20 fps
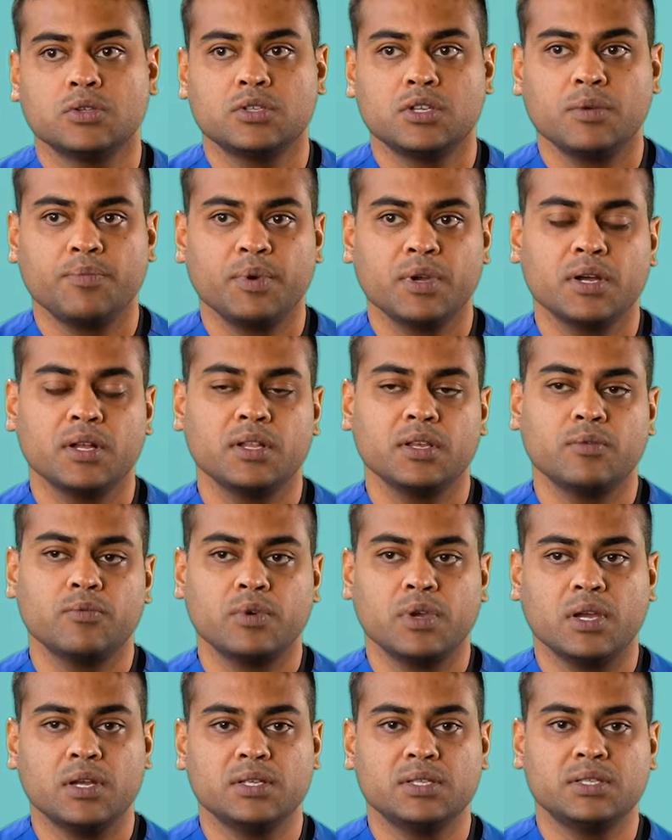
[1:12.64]
So typically
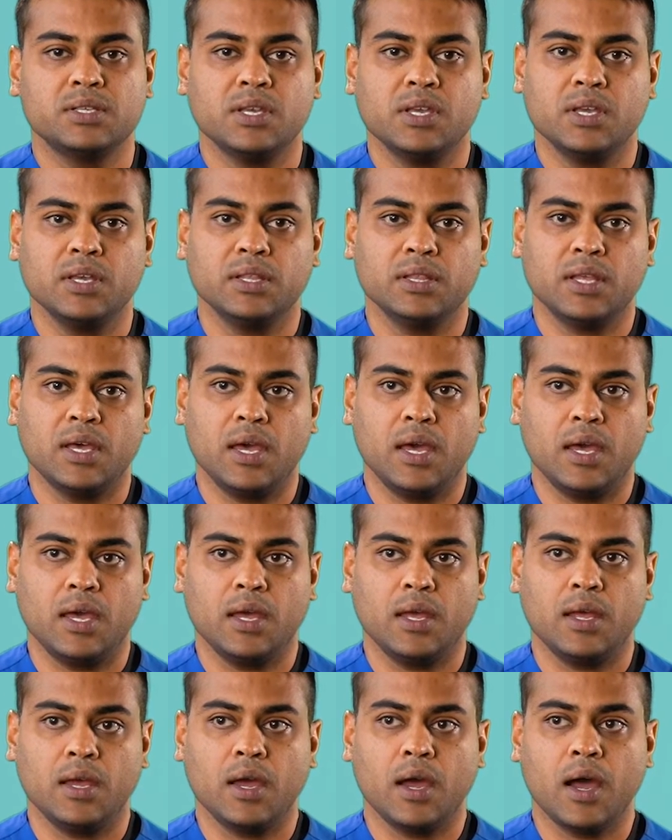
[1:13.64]
we are seeing
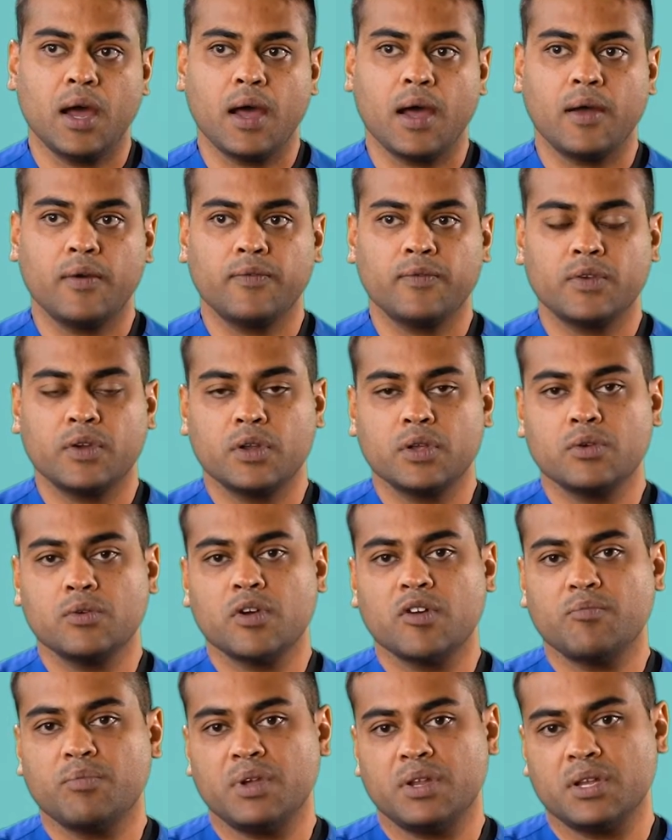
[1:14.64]
that after you
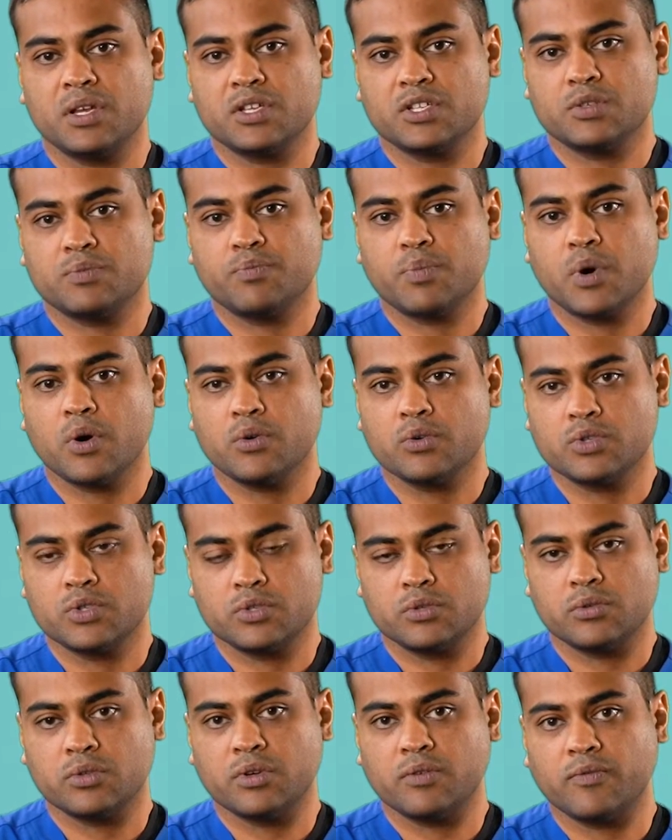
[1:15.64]
have been
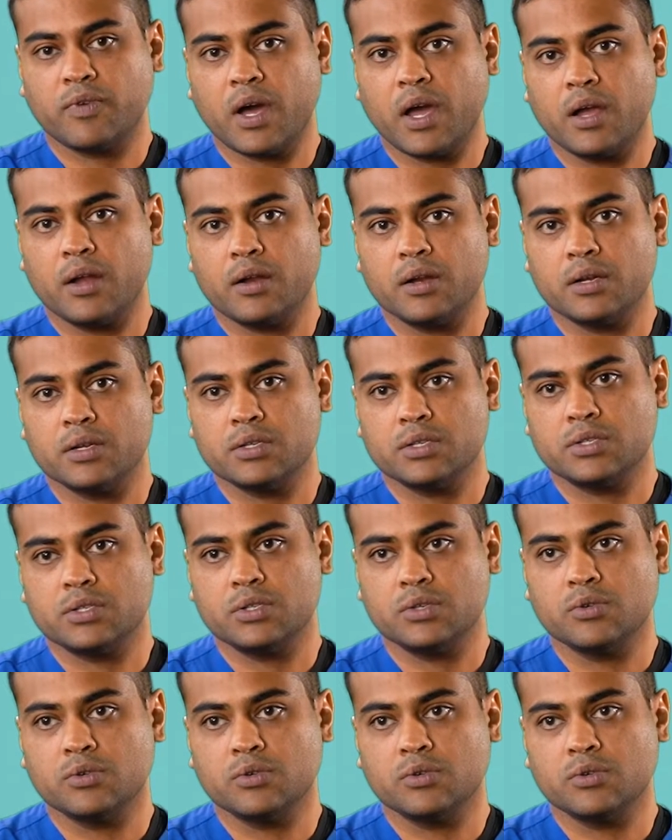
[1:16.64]
exposed to the virus,